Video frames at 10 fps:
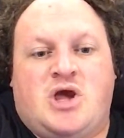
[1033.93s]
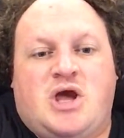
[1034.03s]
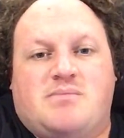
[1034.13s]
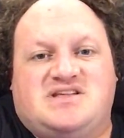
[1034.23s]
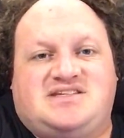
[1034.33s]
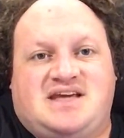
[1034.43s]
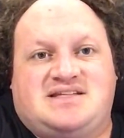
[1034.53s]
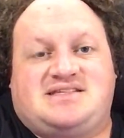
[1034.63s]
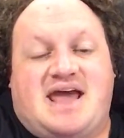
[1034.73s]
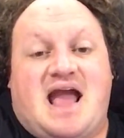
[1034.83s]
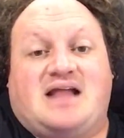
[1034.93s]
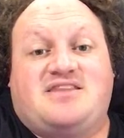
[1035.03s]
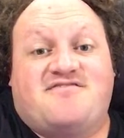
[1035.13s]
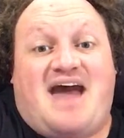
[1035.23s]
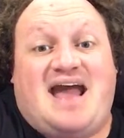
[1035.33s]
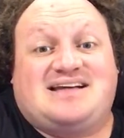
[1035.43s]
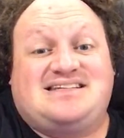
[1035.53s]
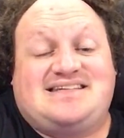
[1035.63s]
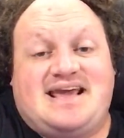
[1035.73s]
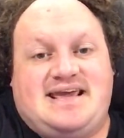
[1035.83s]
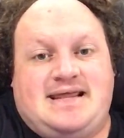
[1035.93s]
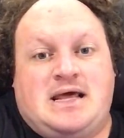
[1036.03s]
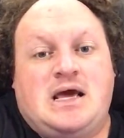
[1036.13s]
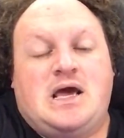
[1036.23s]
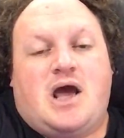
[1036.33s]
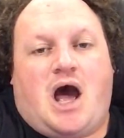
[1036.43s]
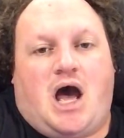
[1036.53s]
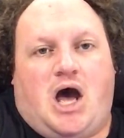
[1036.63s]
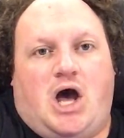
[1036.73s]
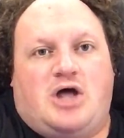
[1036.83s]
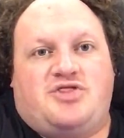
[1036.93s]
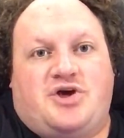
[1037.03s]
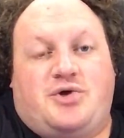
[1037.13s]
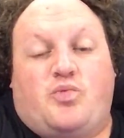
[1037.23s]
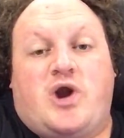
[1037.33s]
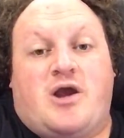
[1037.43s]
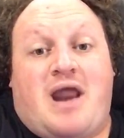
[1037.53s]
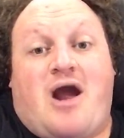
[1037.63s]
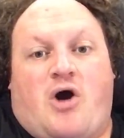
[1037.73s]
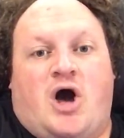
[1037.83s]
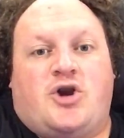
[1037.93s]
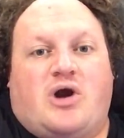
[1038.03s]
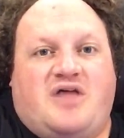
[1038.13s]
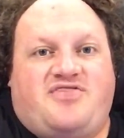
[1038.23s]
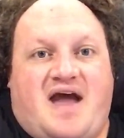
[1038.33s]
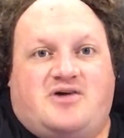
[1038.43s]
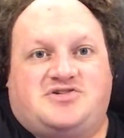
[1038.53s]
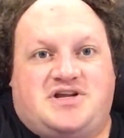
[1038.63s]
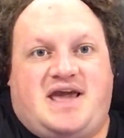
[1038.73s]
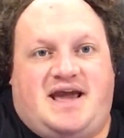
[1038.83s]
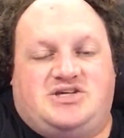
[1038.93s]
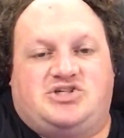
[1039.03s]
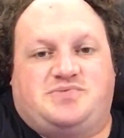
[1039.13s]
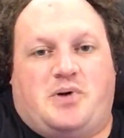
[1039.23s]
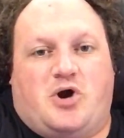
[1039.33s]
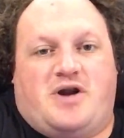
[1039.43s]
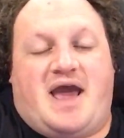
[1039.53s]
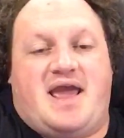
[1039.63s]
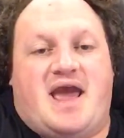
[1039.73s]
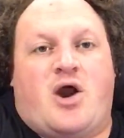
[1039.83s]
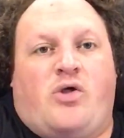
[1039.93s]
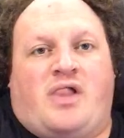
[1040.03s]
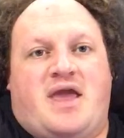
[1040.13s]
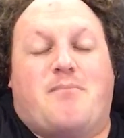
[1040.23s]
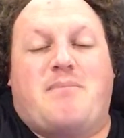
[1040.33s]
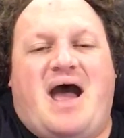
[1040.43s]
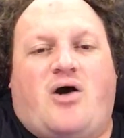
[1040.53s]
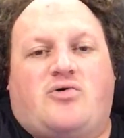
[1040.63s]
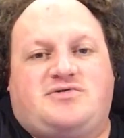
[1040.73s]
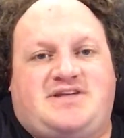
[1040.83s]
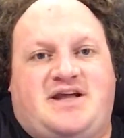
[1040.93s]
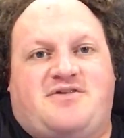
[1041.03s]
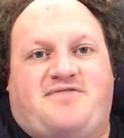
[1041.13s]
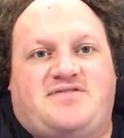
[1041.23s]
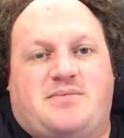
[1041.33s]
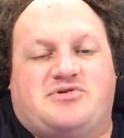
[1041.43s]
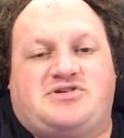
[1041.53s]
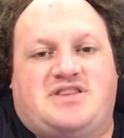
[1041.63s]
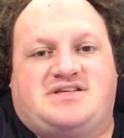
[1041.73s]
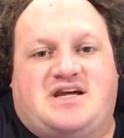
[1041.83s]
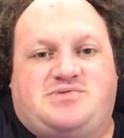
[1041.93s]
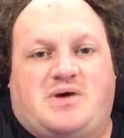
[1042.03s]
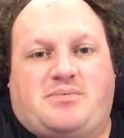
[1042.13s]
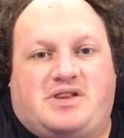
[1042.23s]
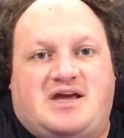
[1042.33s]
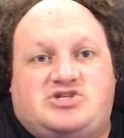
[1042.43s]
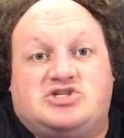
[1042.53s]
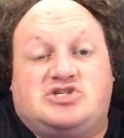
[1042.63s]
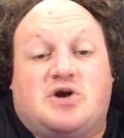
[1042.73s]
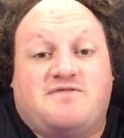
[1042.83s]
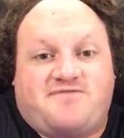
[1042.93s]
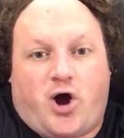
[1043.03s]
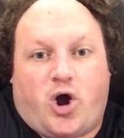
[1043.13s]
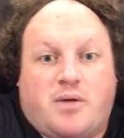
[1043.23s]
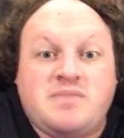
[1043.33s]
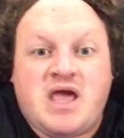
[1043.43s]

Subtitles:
But since they got the vaccine, we are now under 1,000 cases per day, and only about 10 to 15% of the state's population so far